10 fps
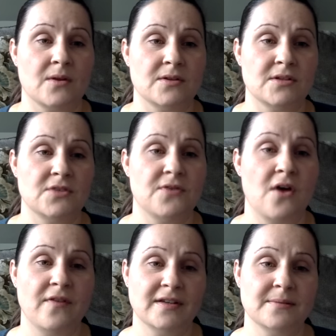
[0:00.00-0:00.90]
Did you
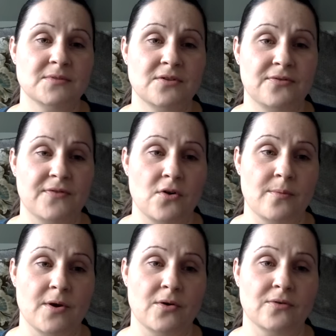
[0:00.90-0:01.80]
fall victim to
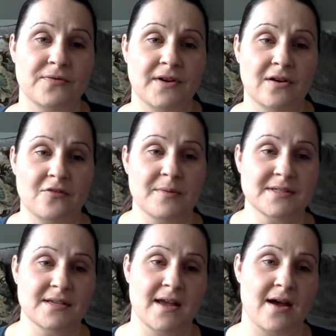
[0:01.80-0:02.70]
FOMO, fear of
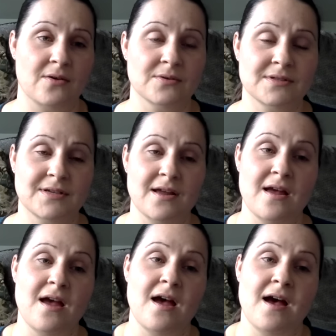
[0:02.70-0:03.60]
missing out?
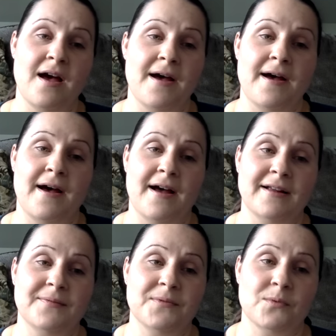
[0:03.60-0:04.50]

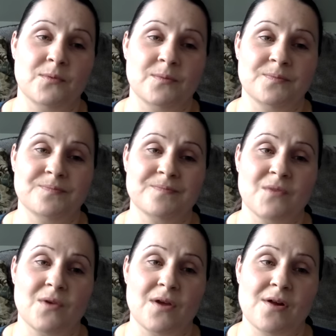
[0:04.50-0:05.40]
Ooh.
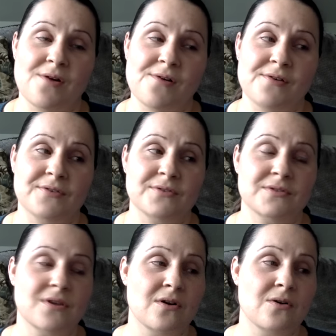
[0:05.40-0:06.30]

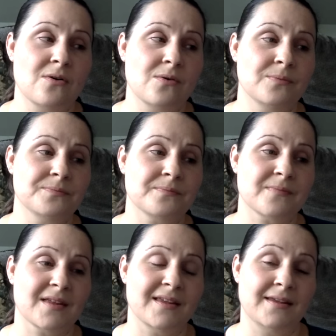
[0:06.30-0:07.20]
So,
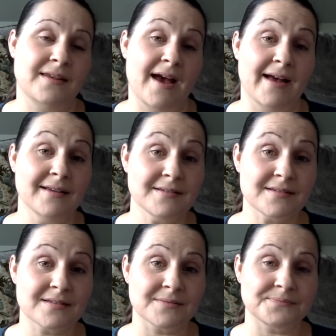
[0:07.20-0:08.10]

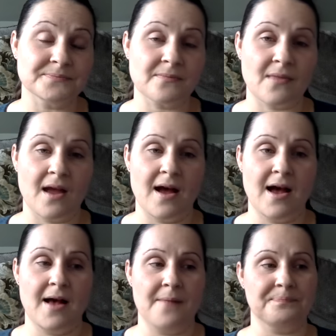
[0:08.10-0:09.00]
yes.
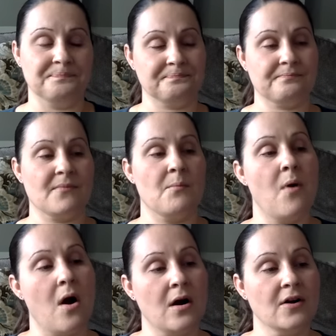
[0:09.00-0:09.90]

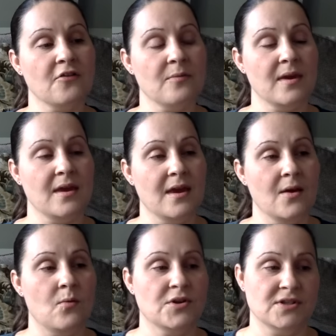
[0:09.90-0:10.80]
Part of
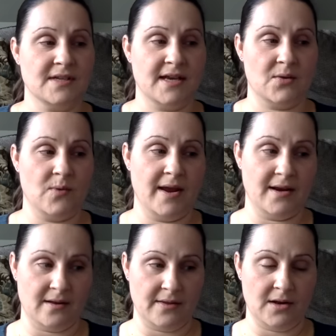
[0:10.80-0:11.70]
me wishes I had
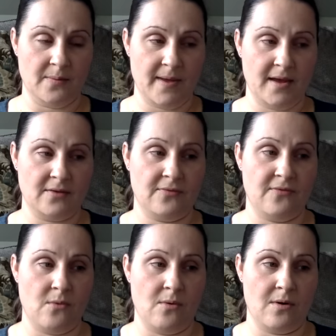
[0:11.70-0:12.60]
waited a little bit
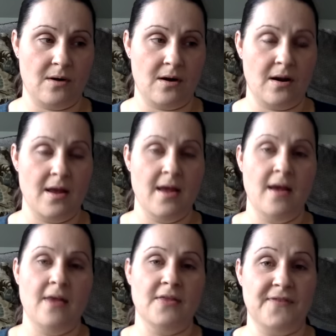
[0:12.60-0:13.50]
for
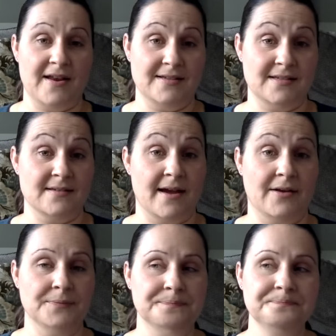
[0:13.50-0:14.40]
the fantasy sale.